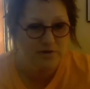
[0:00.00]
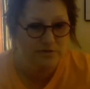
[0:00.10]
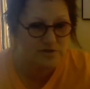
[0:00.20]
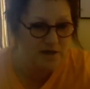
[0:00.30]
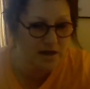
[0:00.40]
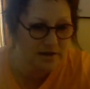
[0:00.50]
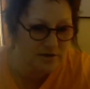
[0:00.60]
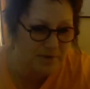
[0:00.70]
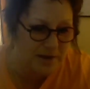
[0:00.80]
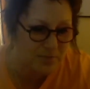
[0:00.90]
when he was telling
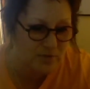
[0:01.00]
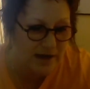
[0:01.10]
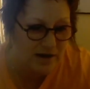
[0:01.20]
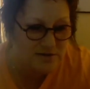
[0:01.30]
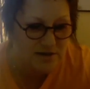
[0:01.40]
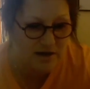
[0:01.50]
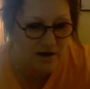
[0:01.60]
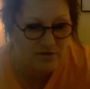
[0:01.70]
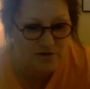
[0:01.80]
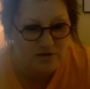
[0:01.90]
the people, now it's not,
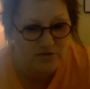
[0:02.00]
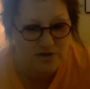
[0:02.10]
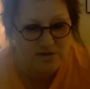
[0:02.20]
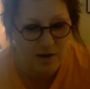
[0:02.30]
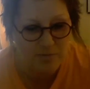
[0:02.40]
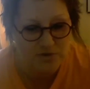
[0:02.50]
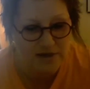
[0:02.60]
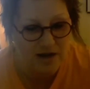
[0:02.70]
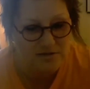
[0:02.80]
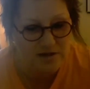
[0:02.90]
I'll uh, telling the disciples,
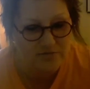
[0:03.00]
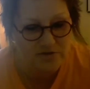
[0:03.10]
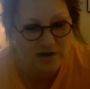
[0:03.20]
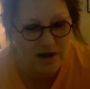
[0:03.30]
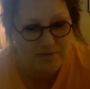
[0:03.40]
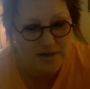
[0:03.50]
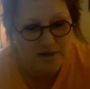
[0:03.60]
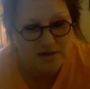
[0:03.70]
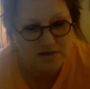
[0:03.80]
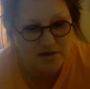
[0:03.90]
now is not the time
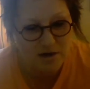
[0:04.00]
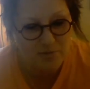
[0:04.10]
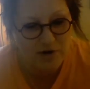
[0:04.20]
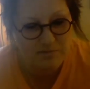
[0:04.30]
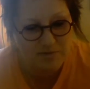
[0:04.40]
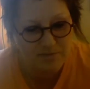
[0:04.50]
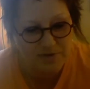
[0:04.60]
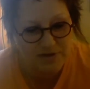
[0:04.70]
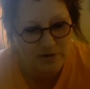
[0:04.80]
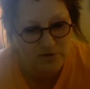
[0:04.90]
to stop praying.
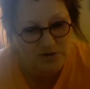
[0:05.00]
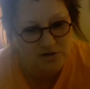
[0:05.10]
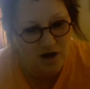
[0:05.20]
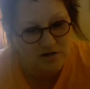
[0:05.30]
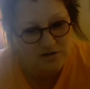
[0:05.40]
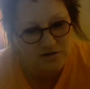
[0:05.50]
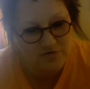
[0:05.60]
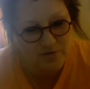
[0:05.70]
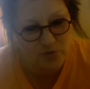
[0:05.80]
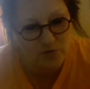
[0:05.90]
But they were exhausted
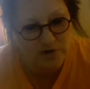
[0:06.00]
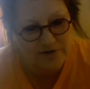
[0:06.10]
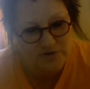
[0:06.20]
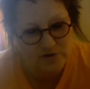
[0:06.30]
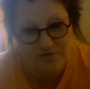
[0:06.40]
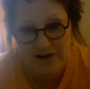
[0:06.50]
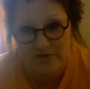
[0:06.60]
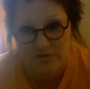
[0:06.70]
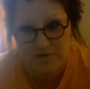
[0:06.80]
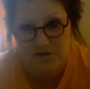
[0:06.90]
from grief, so he
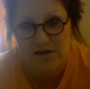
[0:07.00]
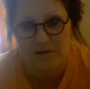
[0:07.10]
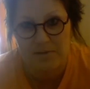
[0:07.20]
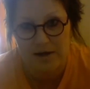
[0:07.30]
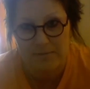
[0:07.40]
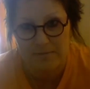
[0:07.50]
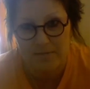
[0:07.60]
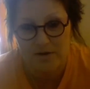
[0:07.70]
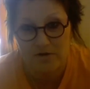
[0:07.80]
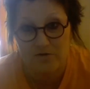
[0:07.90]
found them sleeping.
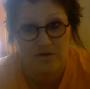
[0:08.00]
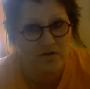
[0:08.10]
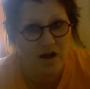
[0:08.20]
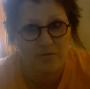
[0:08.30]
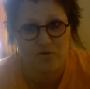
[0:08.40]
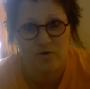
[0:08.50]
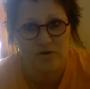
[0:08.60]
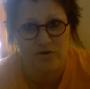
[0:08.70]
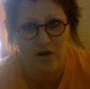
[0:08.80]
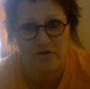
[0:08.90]
The disciples were
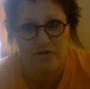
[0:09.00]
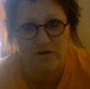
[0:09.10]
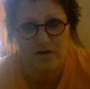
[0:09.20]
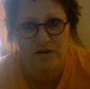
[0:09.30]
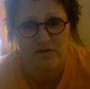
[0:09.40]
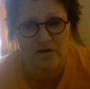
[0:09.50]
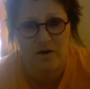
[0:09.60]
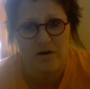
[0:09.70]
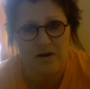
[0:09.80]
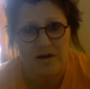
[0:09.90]
exhausted. And
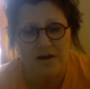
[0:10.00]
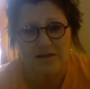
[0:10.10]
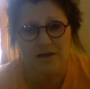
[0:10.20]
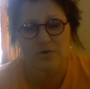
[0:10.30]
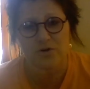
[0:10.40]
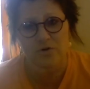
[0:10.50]
so they were